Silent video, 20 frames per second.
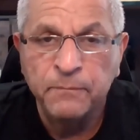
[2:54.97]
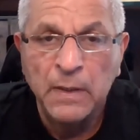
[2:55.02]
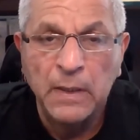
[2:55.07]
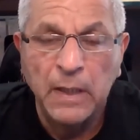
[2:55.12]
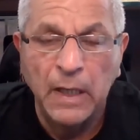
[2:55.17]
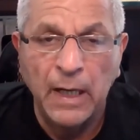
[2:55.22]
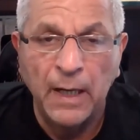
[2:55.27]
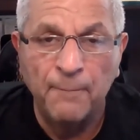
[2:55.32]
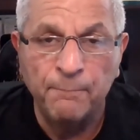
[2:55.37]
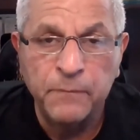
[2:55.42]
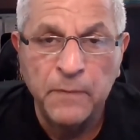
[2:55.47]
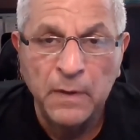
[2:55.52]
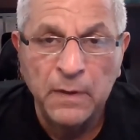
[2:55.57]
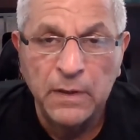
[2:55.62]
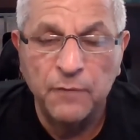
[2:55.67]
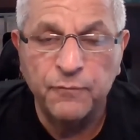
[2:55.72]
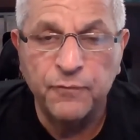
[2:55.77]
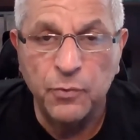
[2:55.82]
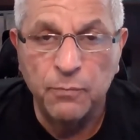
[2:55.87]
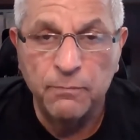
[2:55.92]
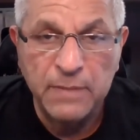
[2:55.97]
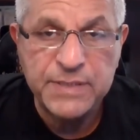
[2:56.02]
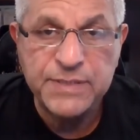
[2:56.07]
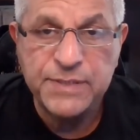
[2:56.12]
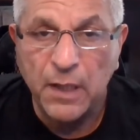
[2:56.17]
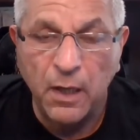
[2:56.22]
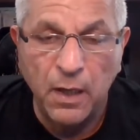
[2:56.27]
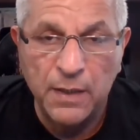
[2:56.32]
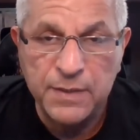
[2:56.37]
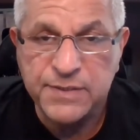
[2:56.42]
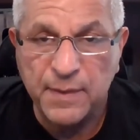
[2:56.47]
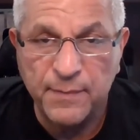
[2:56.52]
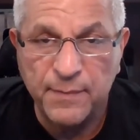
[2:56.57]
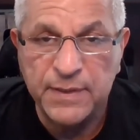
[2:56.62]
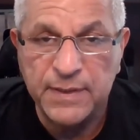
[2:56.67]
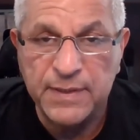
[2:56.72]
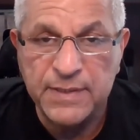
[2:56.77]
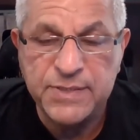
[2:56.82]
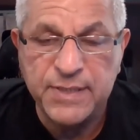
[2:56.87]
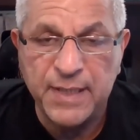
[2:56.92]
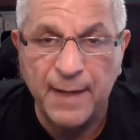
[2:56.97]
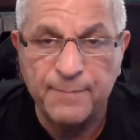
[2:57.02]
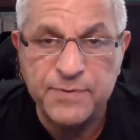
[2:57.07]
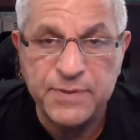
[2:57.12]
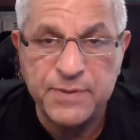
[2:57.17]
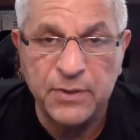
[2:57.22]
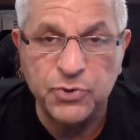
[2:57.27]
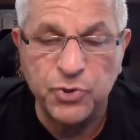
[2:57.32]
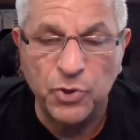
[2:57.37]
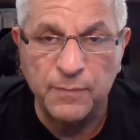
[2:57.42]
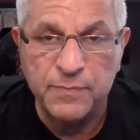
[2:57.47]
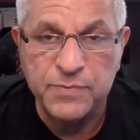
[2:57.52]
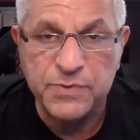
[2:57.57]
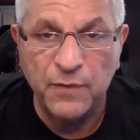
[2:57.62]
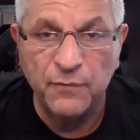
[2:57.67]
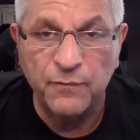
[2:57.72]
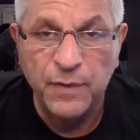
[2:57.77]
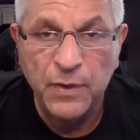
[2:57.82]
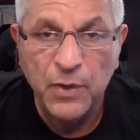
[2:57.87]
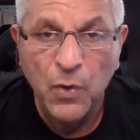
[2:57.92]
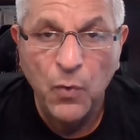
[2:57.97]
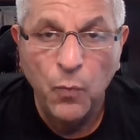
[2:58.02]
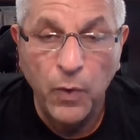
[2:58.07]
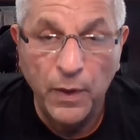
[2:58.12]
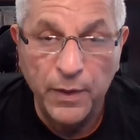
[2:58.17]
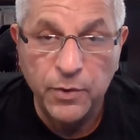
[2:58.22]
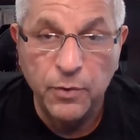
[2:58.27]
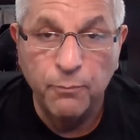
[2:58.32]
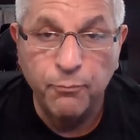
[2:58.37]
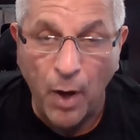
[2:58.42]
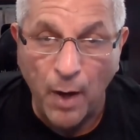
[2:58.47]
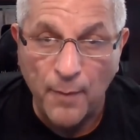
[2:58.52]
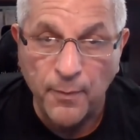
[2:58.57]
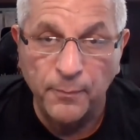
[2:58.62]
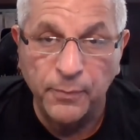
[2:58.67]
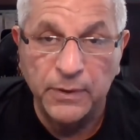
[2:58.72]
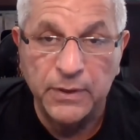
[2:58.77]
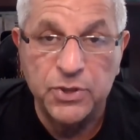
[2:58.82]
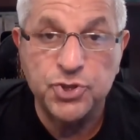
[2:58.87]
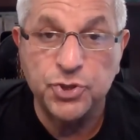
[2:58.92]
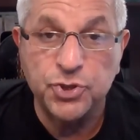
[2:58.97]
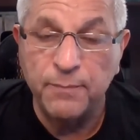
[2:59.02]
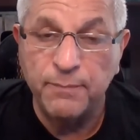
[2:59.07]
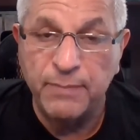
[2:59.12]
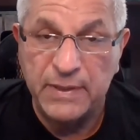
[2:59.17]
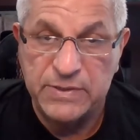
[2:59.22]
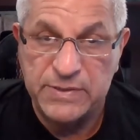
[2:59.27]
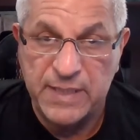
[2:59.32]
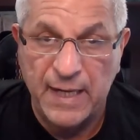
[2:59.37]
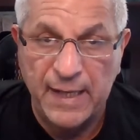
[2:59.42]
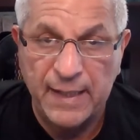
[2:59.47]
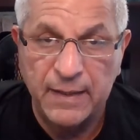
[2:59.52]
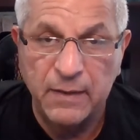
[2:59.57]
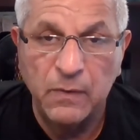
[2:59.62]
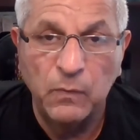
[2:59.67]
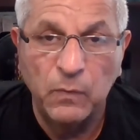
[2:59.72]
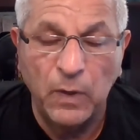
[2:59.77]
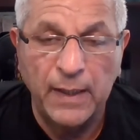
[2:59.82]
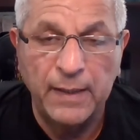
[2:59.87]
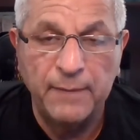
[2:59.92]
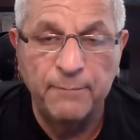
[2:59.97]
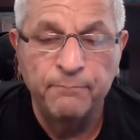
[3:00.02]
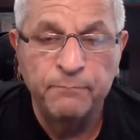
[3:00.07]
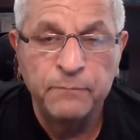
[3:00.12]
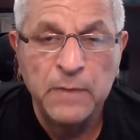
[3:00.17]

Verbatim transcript: Um, if you miss on some of these steps in terms of what you probably should be saying, right?